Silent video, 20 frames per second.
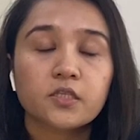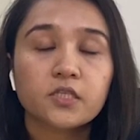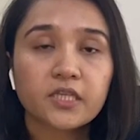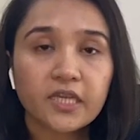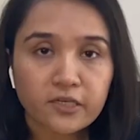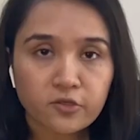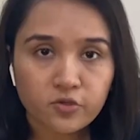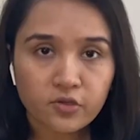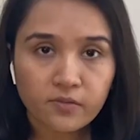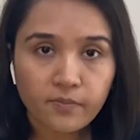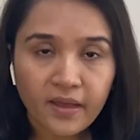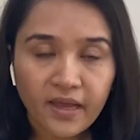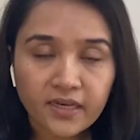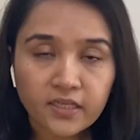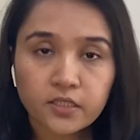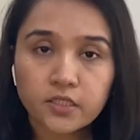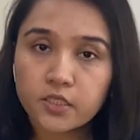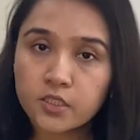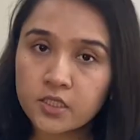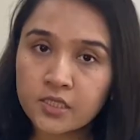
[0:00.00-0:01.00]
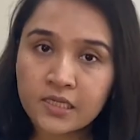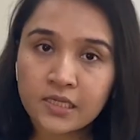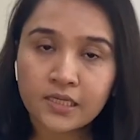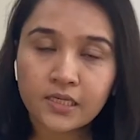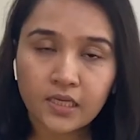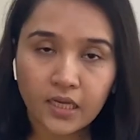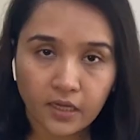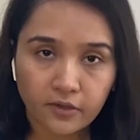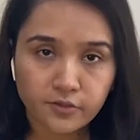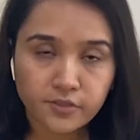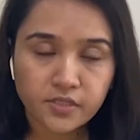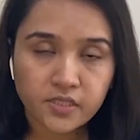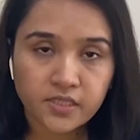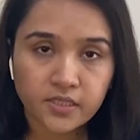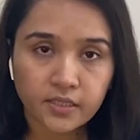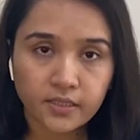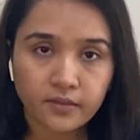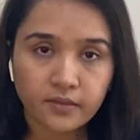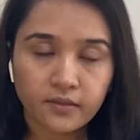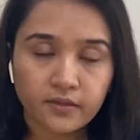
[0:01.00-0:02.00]
Central bank digital
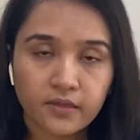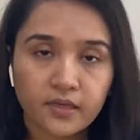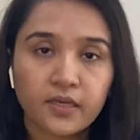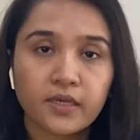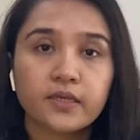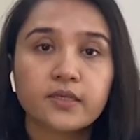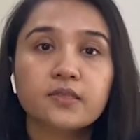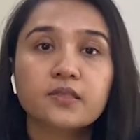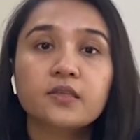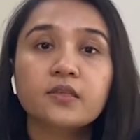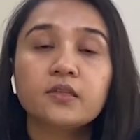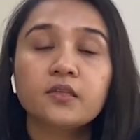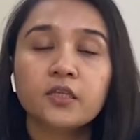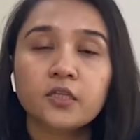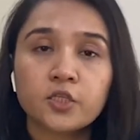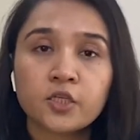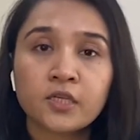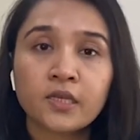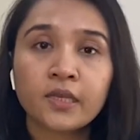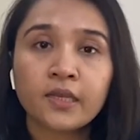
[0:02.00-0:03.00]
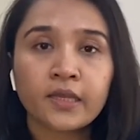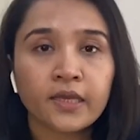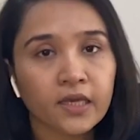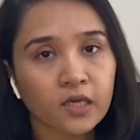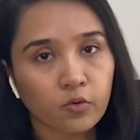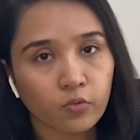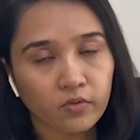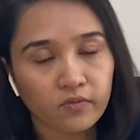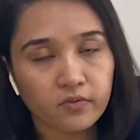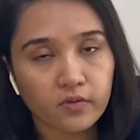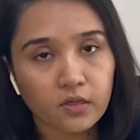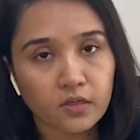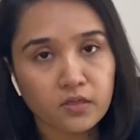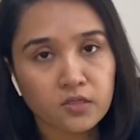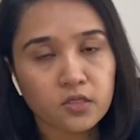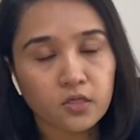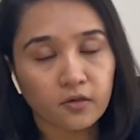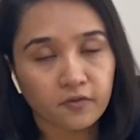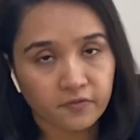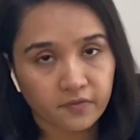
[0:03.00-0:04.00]
currency is the digital
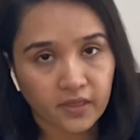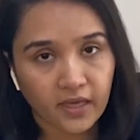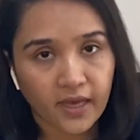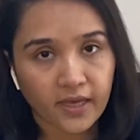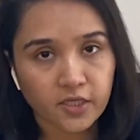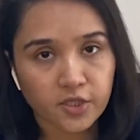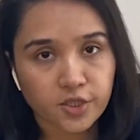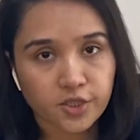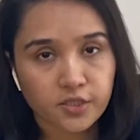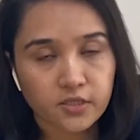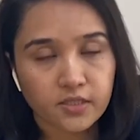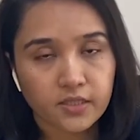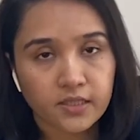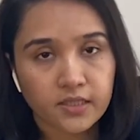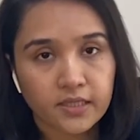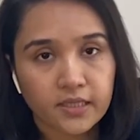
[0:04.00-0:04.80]
equivalent of cash.